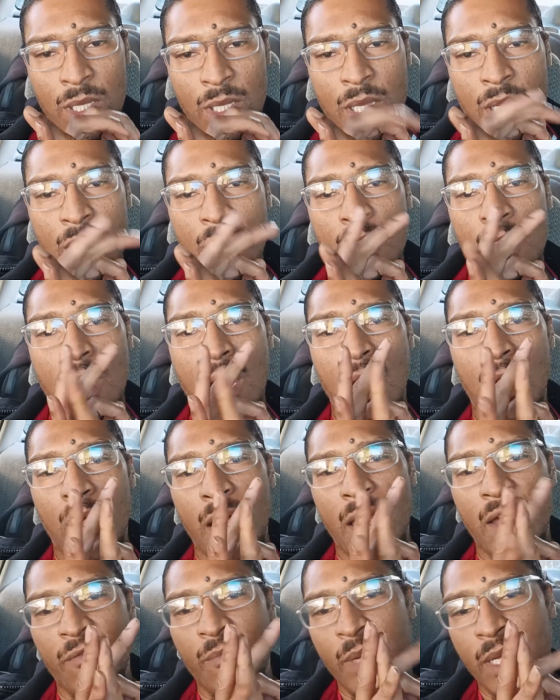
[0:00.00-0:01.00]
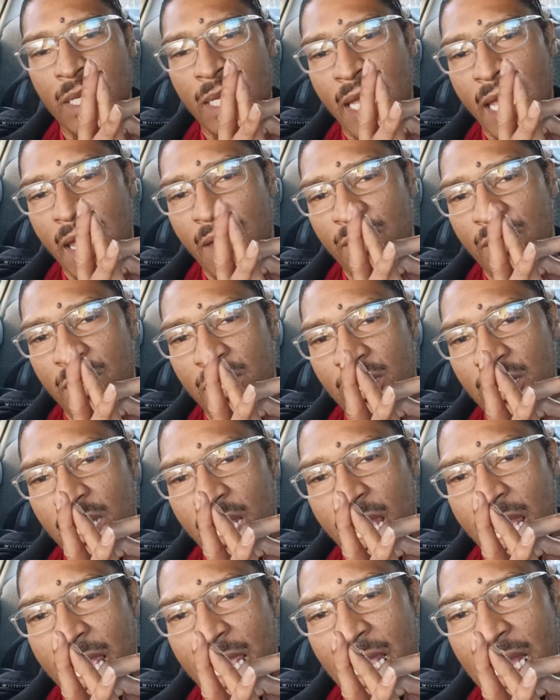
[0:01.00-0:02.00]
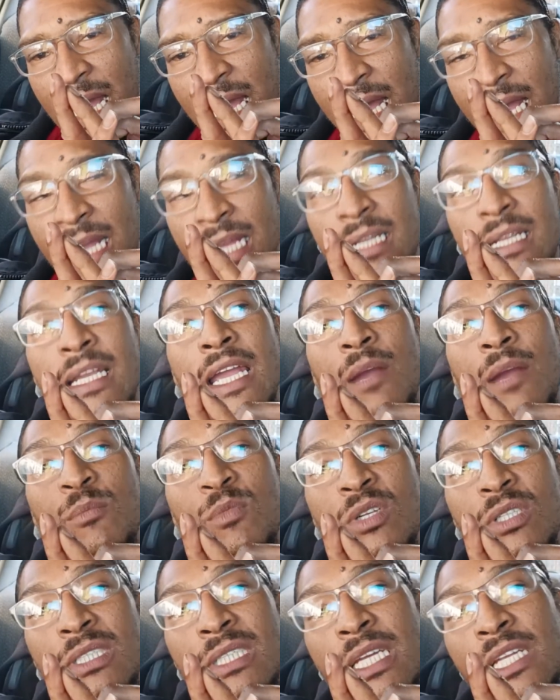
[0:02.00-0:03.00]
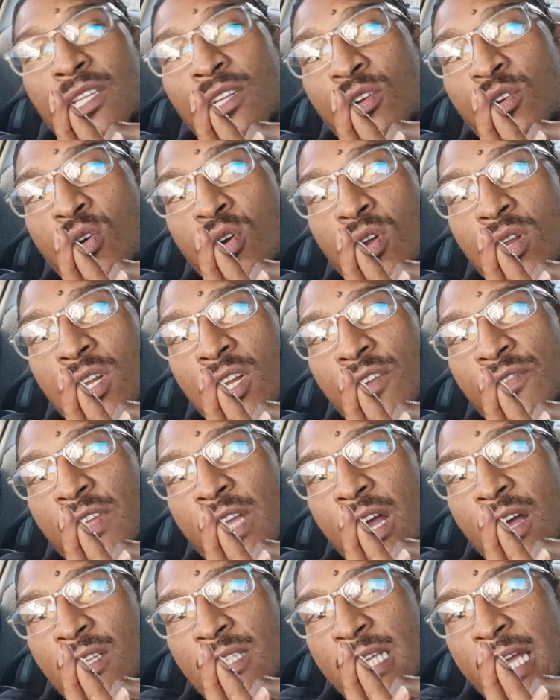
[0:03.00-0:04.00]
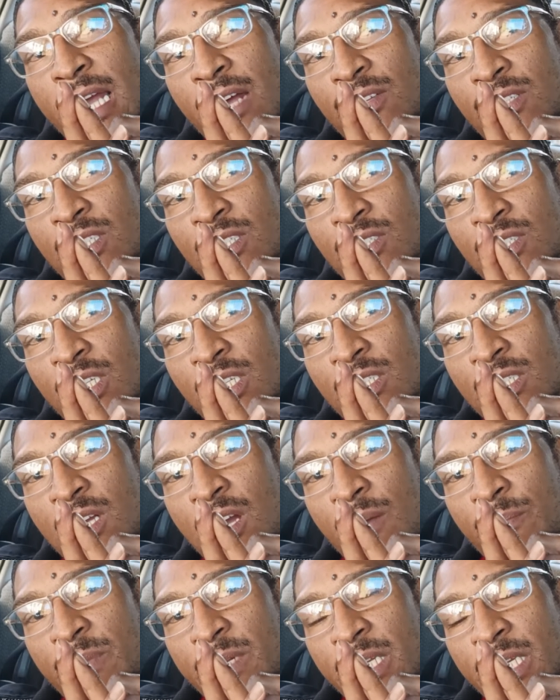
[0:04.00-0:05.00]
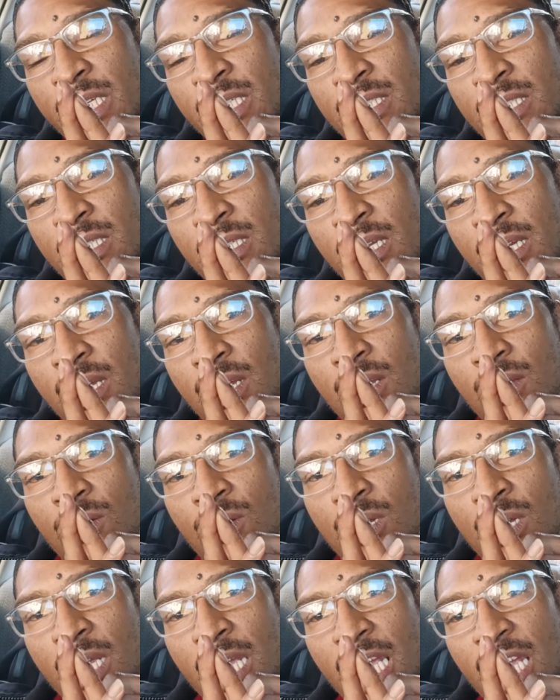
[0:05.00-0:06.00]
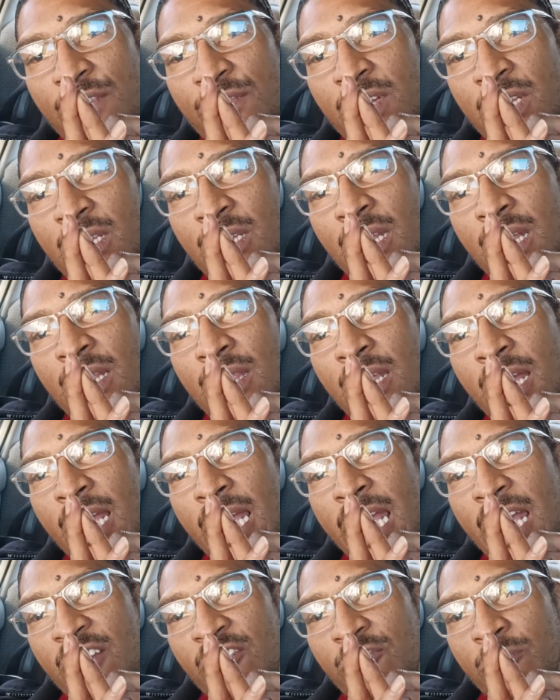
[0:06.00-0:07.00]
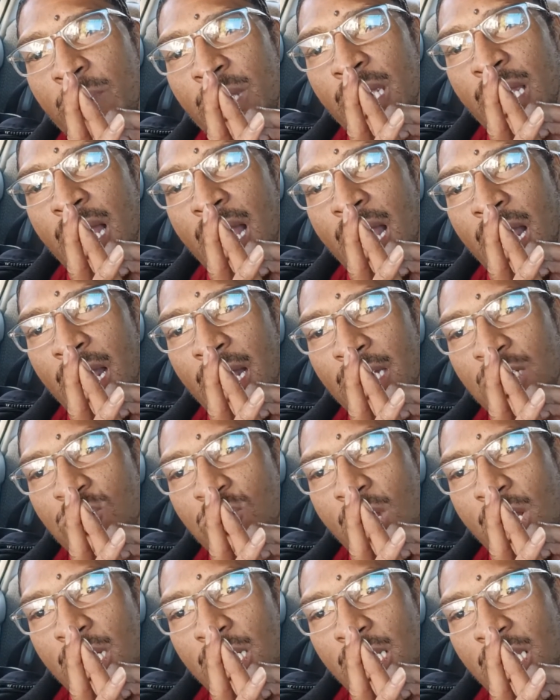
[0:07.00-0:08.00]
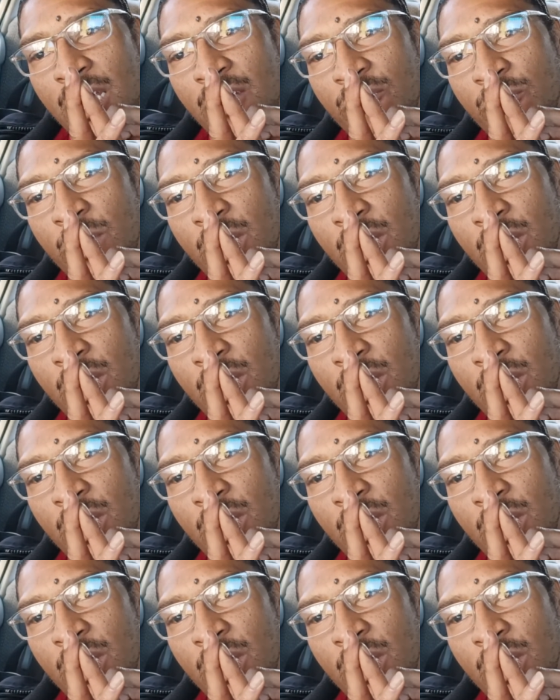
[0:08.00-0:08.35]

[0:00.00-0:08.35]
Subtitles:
Y'all have been having AI cameras in the corner of y'all's houses. These companies, even the FBI tried to give me a